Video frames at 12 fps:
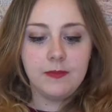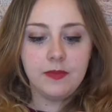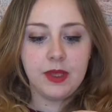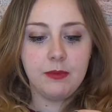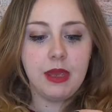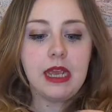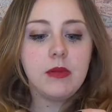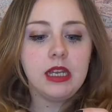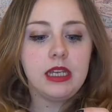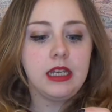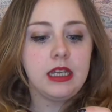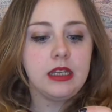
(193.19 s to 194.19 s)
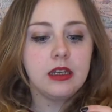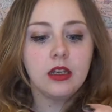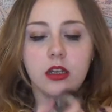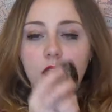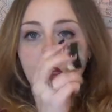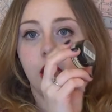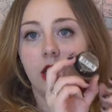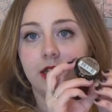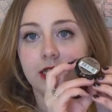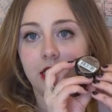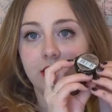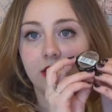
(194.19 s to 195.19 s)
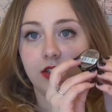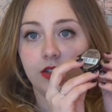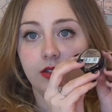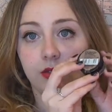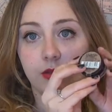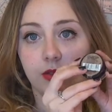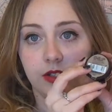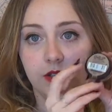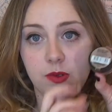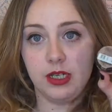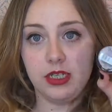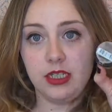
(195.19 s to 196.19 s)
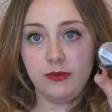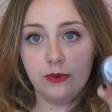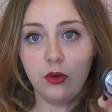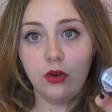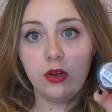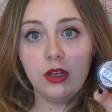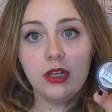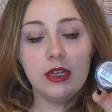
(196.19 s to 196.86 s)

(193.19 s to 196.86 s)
the Maybelline Colour Tattoo 24.